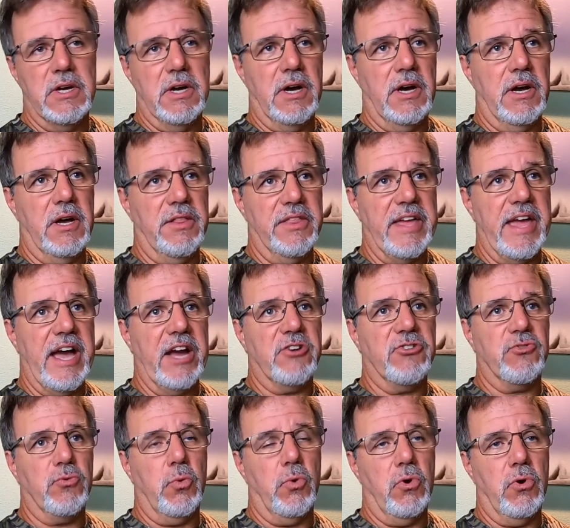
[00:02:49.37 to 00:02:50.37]
the
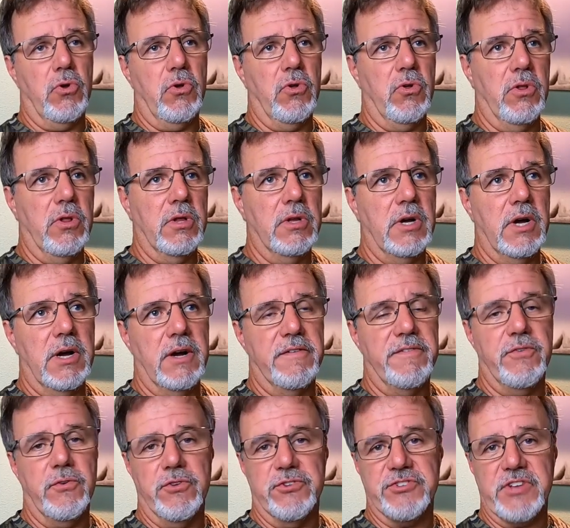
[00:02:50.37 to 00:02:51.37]
actual
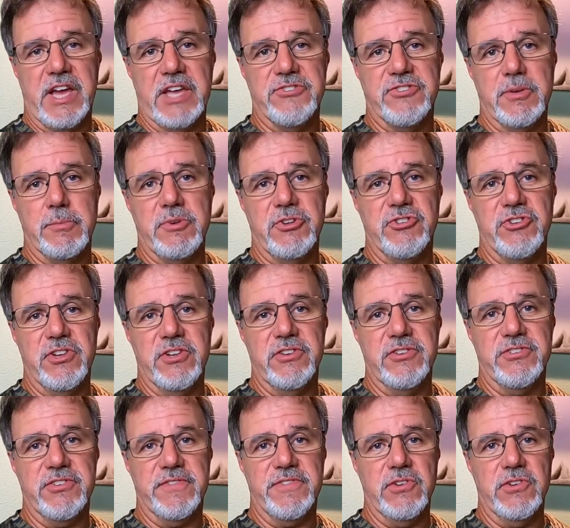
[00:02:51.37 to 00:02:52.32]
full-size images.